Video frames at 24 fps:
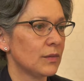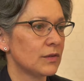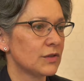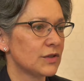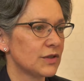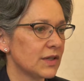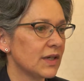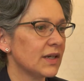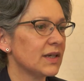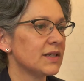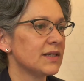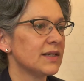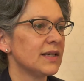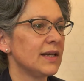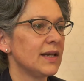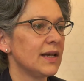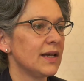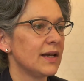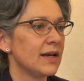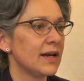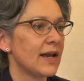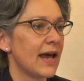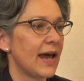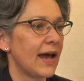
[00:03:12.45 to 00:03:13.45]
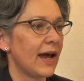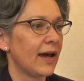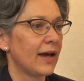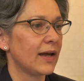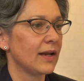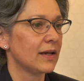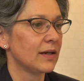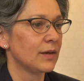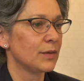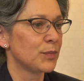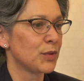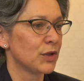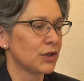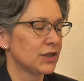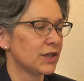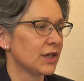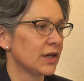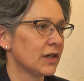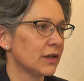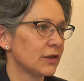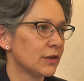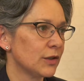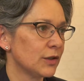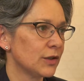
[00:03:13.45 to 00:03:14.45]
C-18 and
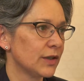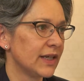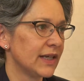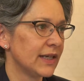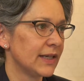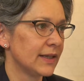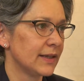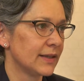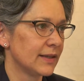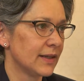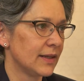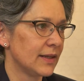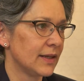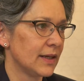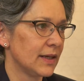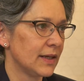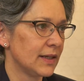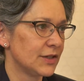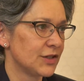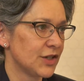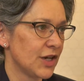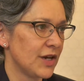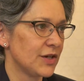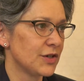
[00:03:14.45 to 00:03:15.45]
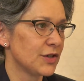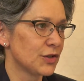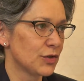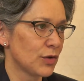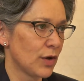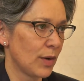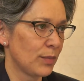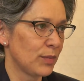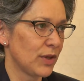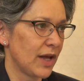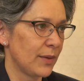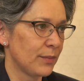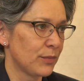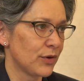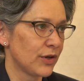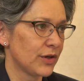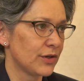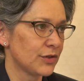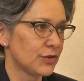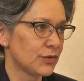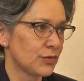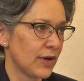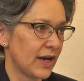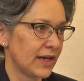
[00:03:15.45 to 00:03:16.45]
particularly the changes to our Plant
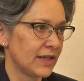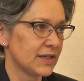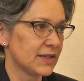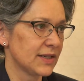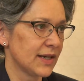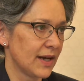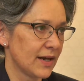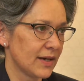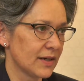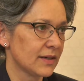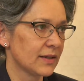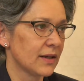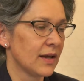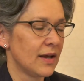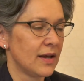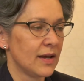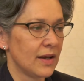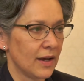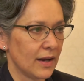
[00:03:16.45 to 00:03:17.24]
Breeders' Rights Act,